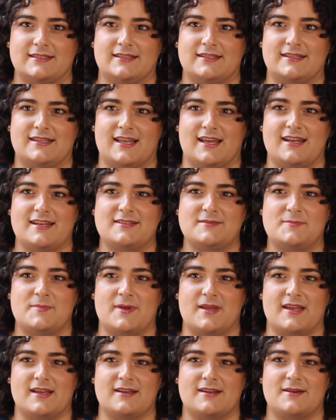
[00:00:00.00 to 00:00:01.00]
That is
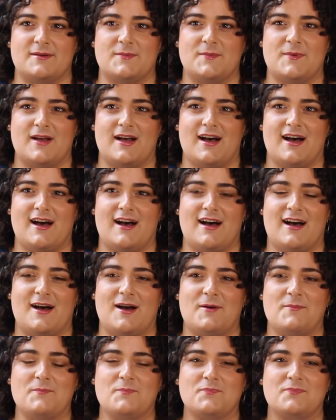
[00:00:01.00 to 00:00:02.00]
big.
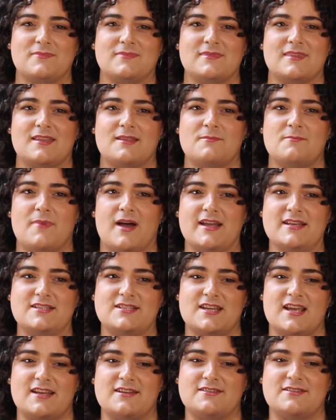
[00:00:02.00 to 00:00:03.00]
My
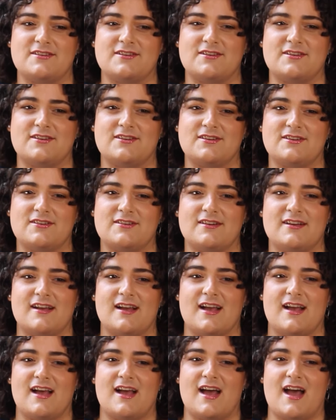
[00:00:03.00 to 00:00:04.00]
gender,
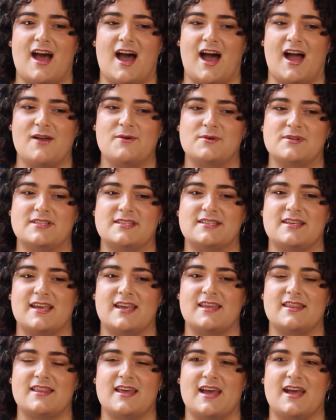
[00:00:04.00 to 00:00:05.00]
I would
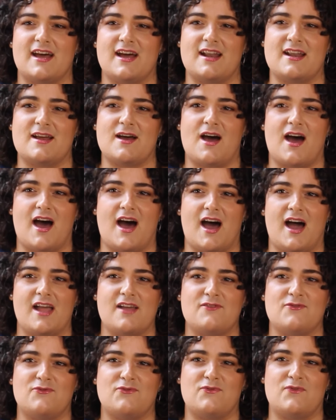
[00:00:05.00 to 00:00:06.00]
say that I
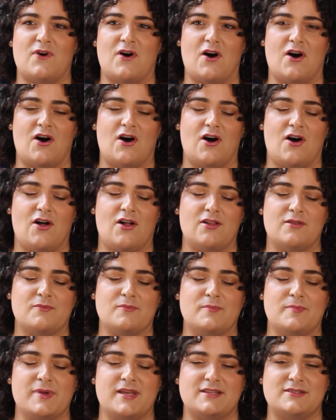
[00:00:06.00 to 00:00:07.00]
fall
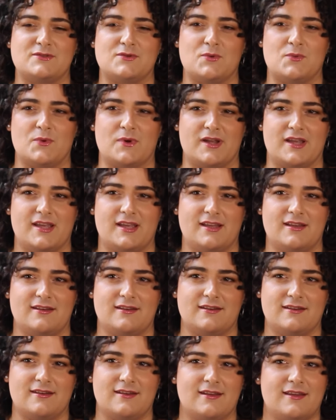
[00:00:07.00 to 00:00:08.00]

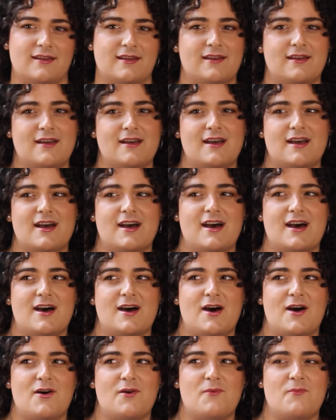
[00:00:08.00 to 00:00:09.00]
between
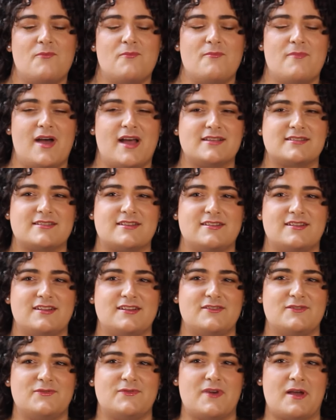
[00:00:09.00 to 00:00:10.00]
masculine
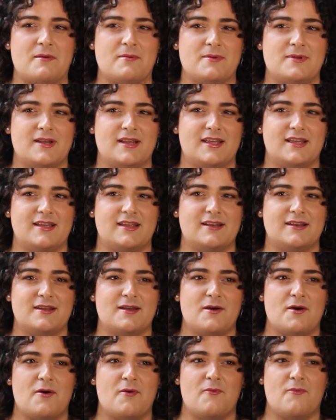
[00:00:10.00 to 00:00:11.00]
and feminine.
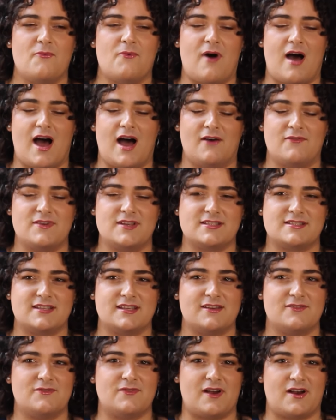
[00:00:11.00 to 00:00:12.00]

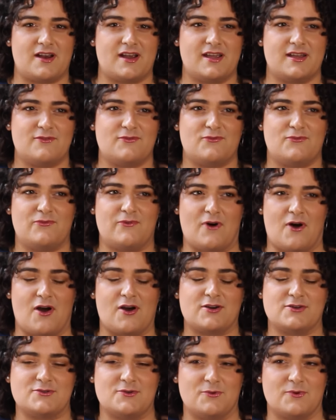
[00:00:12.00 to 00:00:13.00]
Obviously, very
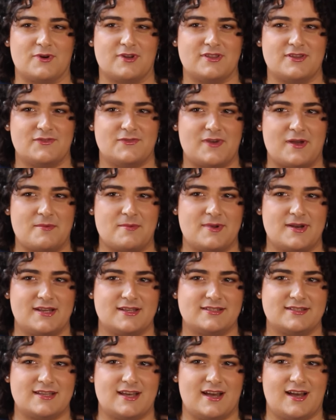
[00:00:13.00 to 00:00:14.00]
far toward the feminine
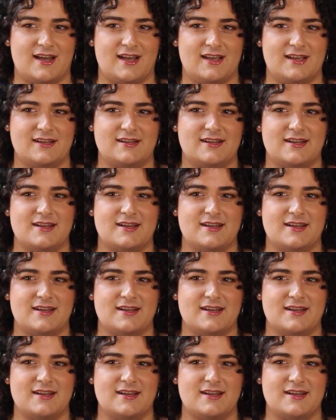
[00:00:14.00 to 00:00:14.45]
side,